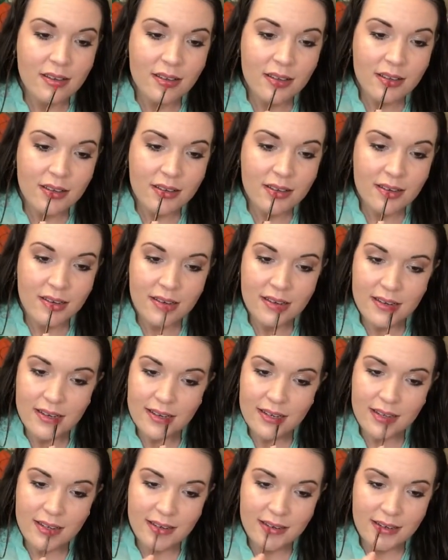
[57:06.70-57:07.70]
So this should
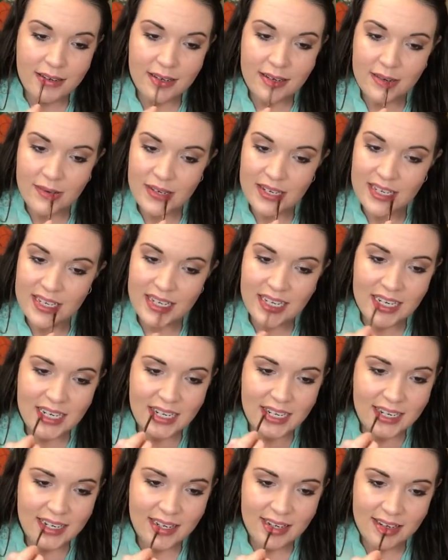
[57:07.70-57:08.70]
just give it some
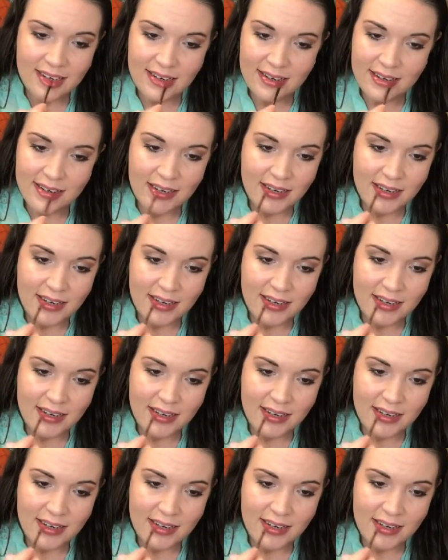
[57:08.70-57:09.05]
shine.